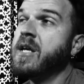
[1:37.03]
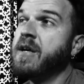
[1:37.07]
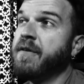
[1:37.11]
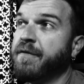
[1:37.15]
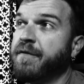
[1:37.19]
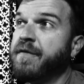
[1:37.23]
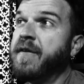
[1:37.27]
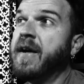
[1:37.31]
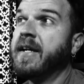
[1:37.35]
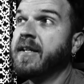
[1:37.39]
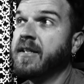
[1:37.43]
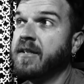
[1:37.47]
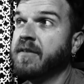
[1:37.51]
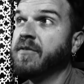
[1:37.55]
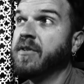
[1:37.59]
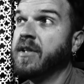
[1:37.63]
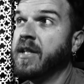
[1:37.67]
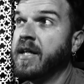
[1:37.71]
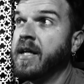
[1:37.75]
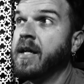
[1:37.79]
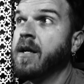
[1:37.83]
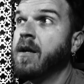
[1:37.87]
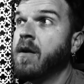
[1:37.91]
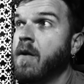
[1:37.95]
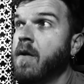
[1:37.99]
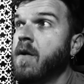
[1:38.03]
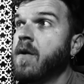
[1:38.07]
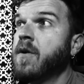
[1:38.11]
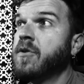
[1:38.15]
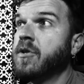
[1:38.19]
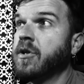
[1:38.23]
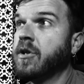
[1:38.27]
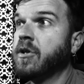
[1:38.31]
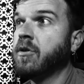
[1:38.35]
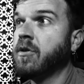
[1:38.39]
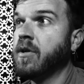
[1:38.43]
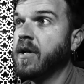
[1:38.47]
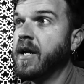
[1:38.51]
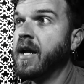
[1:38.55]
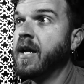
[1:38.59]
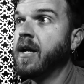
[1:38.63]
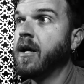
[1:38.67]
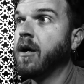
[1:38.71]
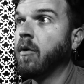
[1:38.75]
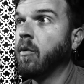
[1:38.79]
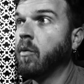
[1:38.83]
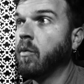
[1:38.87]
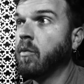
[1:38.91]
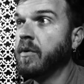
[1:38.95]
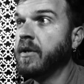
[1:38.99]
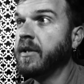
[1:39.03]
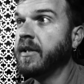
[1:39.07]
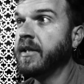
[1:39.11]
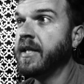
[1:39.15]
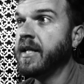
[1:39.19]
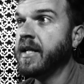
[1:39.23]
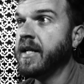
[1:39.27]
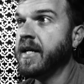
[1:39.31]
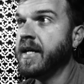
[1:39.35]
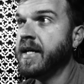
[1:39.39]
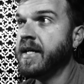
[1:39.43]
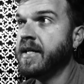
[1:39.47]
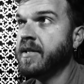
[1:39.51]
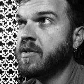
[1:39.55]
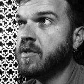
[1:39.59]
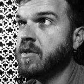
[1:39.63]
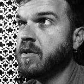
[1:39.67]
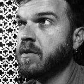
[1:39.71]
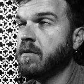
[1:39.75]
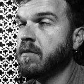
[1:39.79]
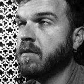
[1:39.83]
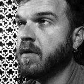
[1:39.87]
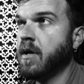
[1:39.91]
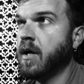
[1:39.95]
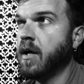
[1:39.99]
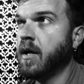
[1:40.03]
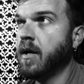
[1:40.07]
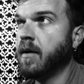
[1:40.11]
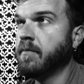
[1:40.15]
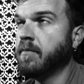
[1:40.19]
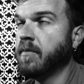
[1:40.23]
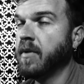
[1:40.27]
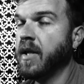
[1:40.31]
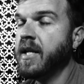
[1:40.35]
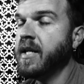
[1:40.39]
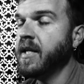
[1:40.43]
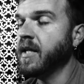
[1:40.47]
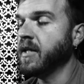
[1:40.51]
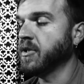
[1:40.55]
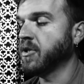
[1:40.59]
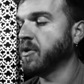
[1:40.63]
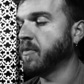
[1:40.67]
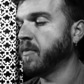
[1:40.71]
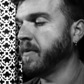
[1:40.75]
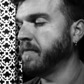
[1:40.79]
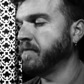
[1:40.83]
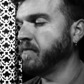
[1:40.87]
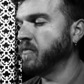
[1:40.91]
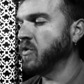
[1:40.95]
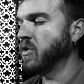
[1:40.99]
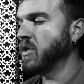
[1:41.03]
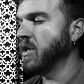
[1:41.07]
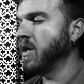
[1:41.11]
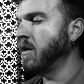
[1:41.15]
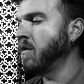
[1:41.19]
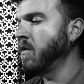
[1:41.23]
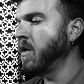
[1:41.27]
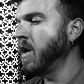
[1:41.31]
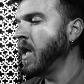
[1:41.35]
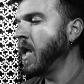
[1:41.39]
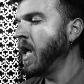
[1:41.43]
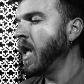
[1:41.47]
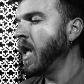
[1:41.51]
effectively to create a really nice lighting instrument. So